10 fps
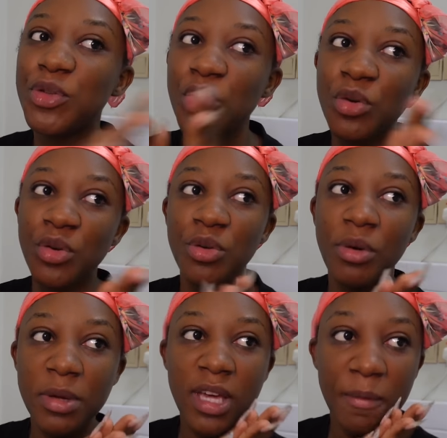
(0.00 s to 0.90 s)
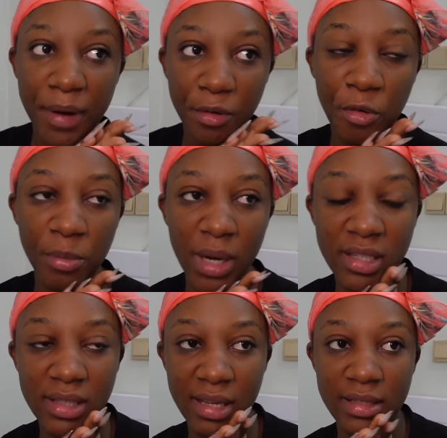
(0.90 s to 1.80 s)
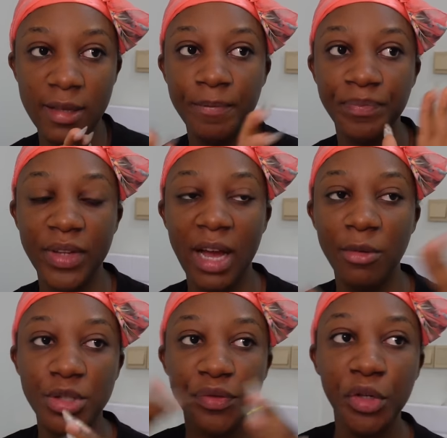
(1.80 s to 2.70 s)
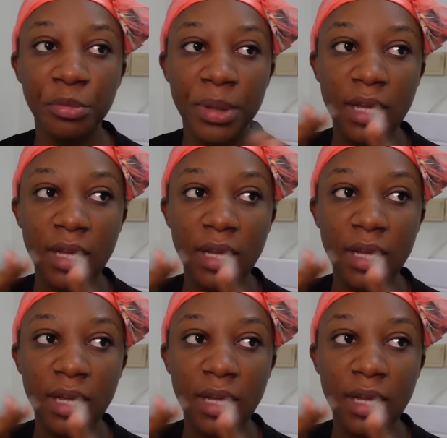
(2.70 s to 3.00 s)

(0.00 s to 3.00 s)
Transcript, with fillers: so good when we came back home last night i was filming